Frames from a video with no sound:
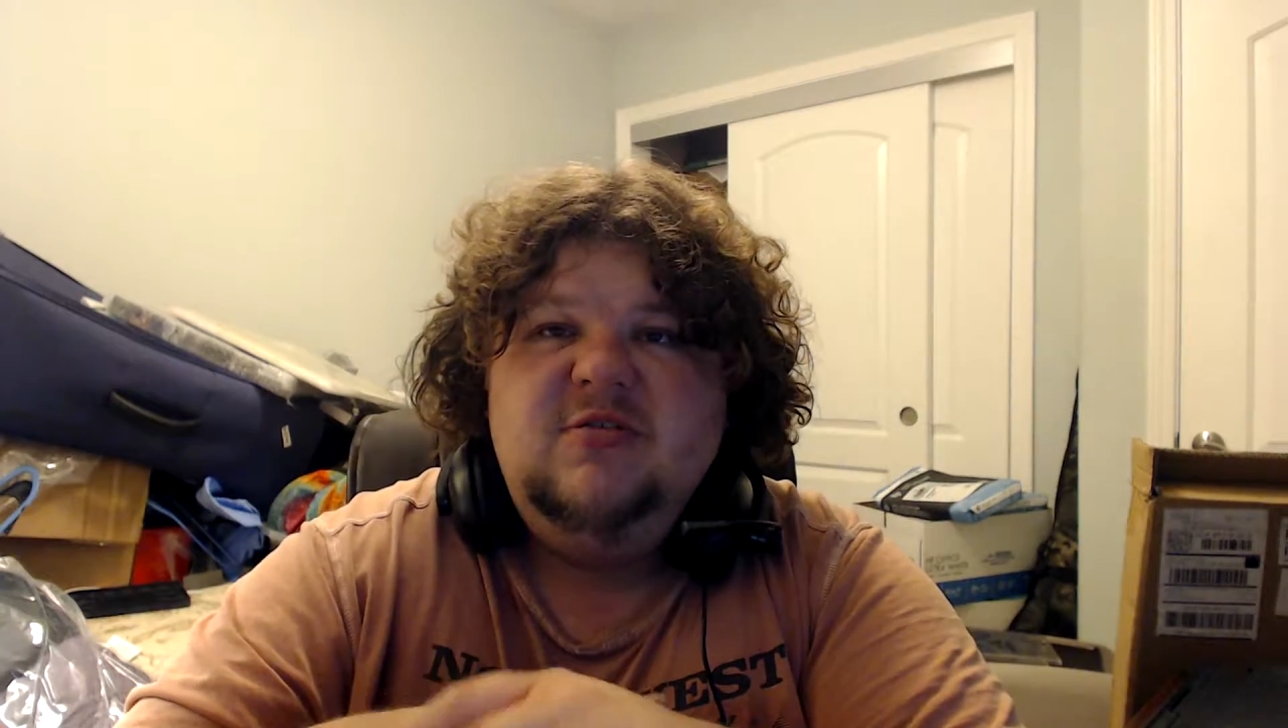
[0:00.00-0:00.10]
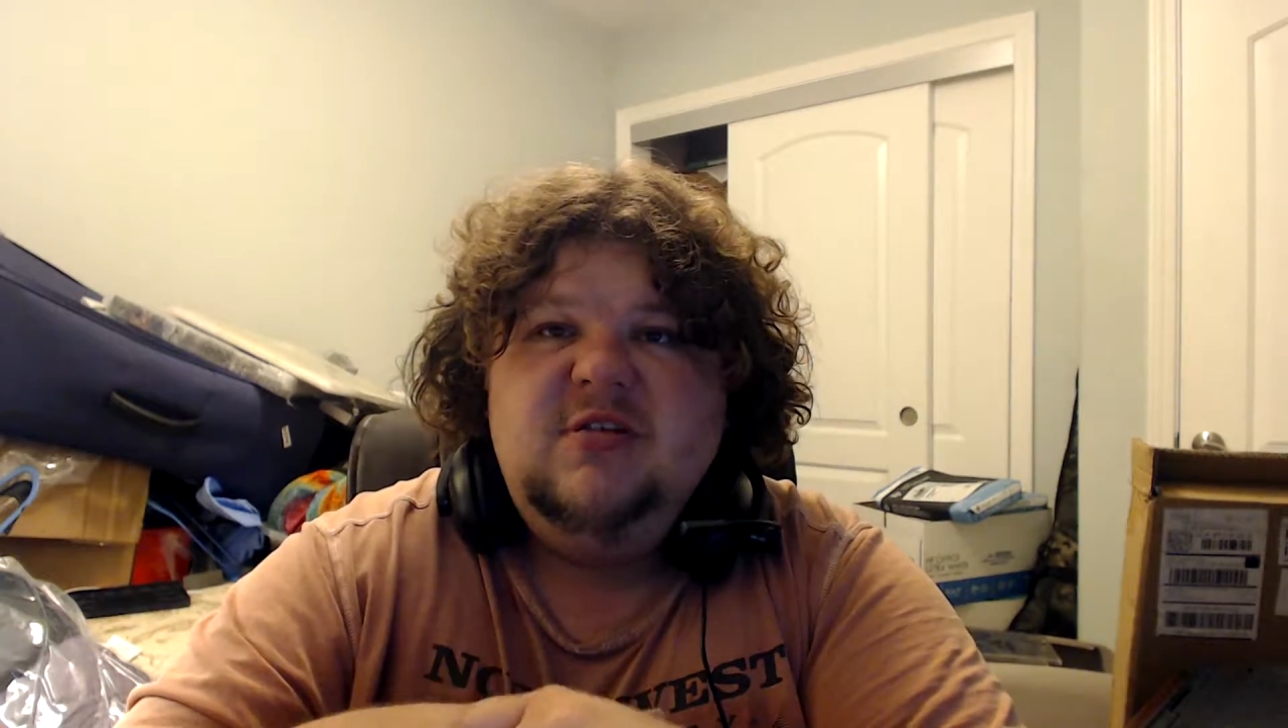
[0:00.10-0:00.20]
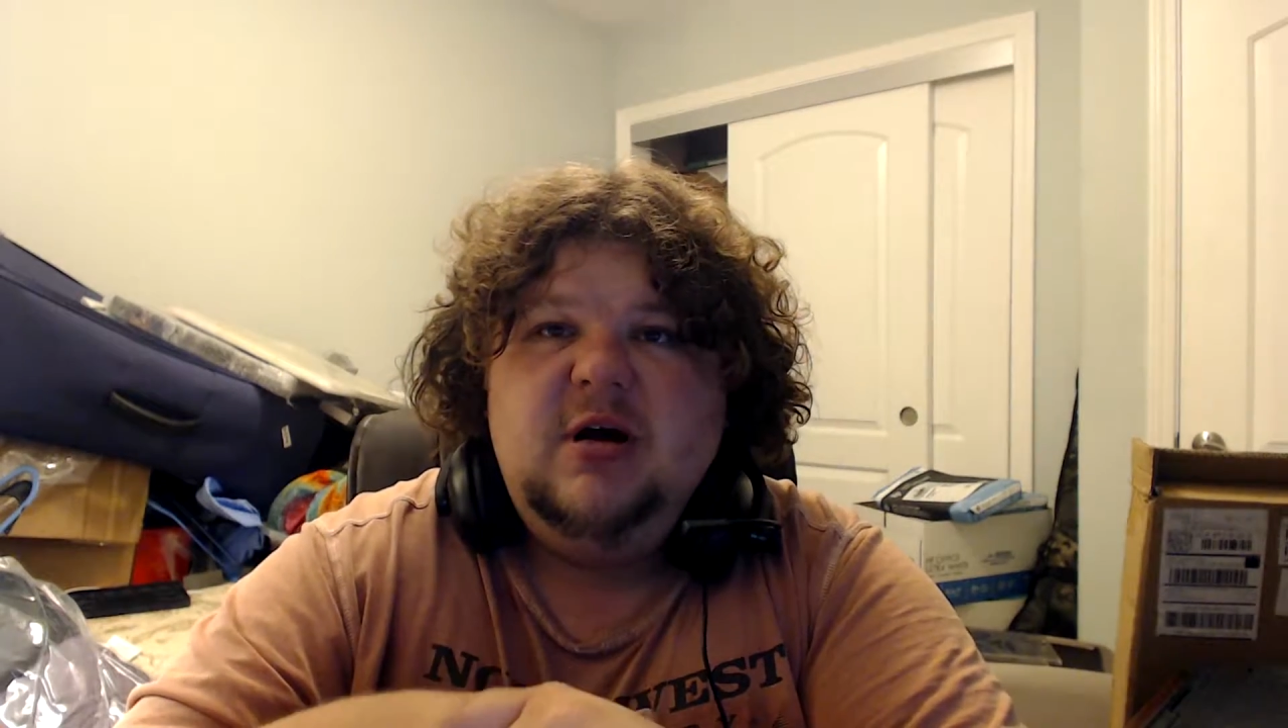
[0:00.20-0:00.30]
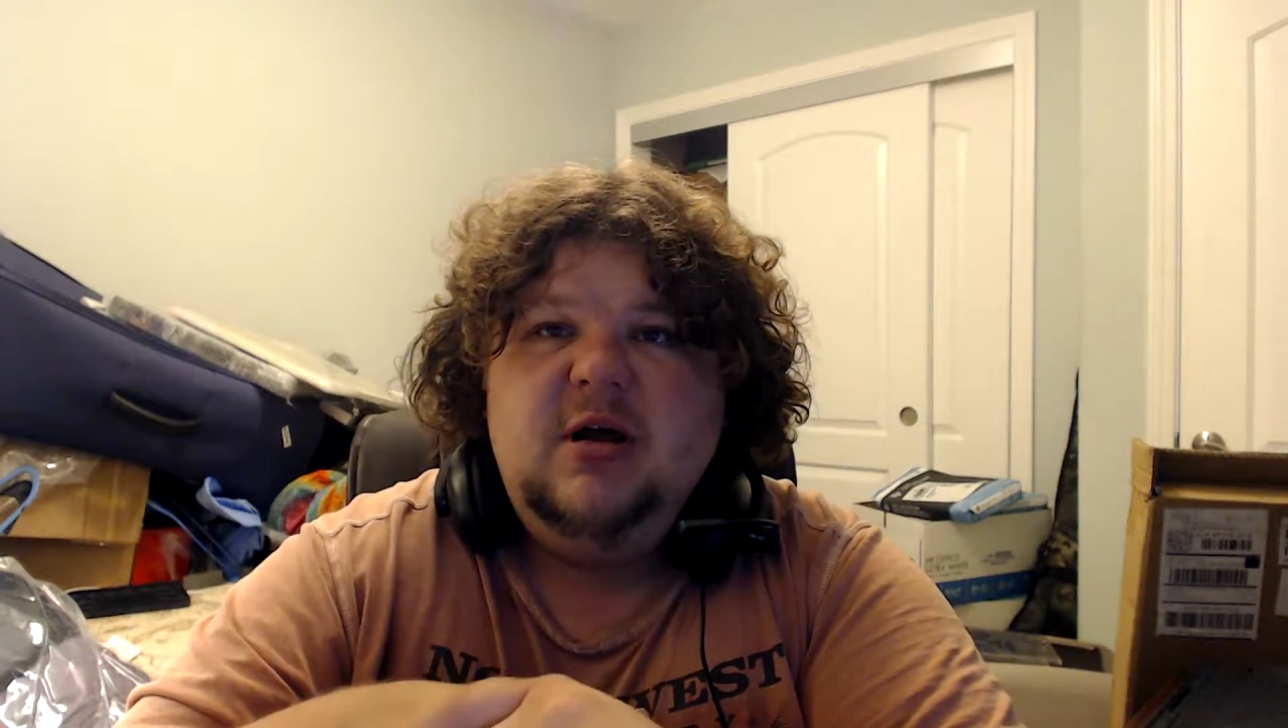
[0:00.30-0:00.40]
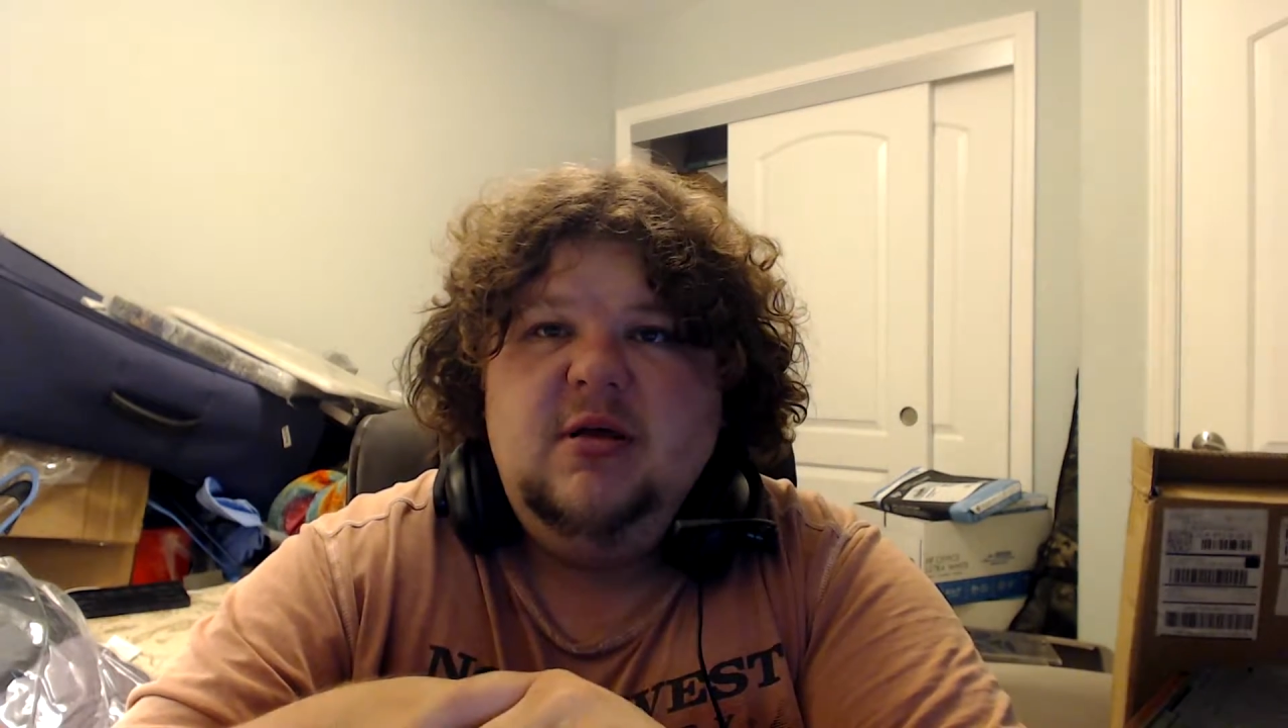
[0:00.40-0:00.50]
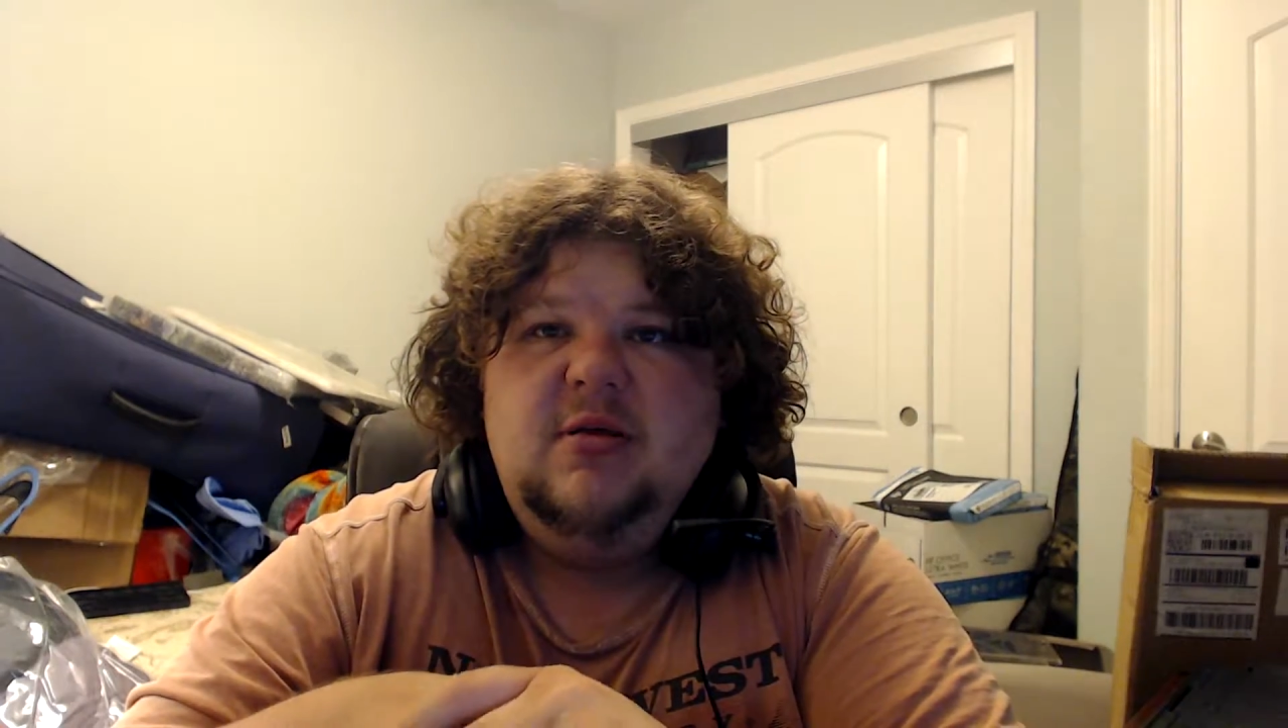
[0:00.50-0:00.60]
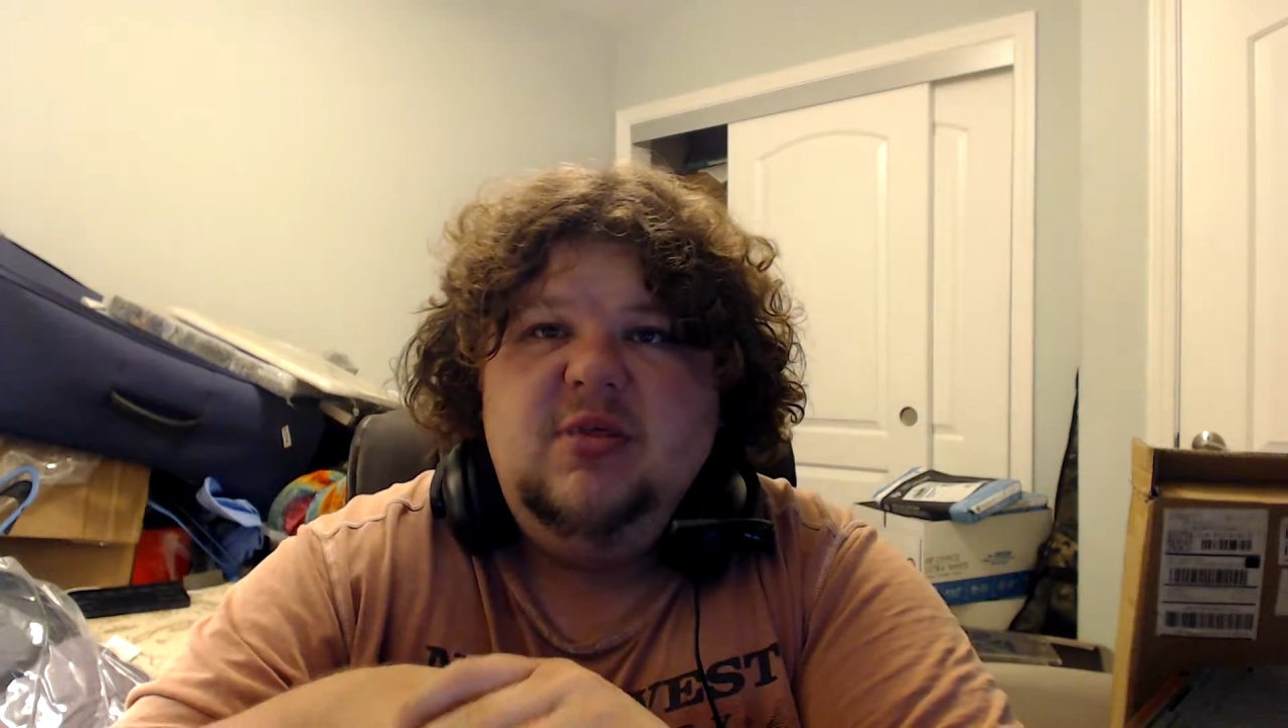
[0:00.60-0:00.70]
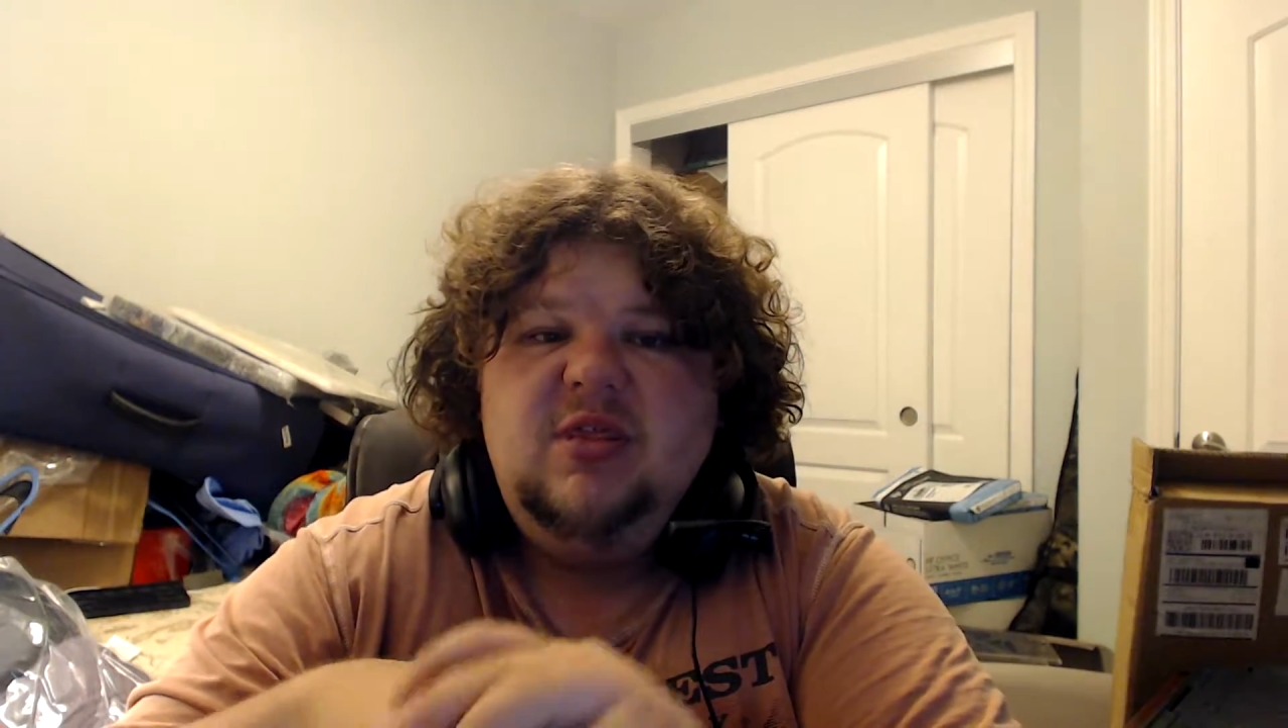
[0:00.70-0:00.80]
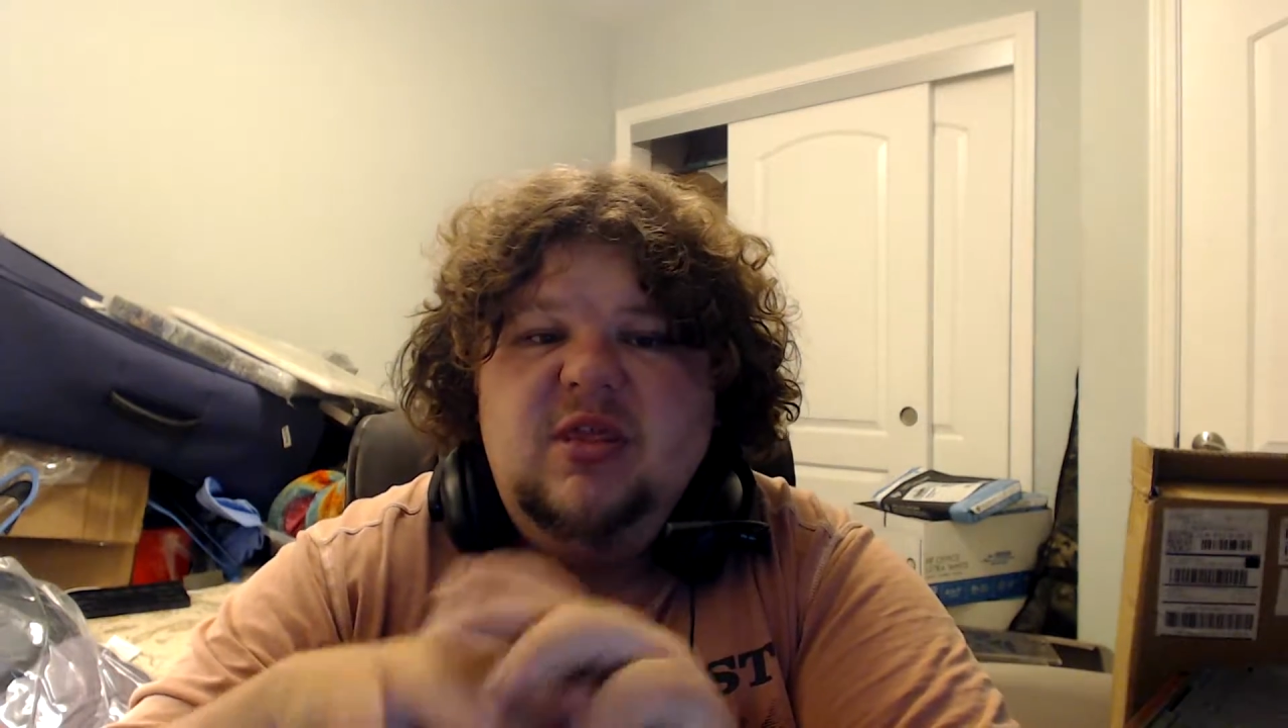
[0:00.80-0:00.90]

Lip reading: saw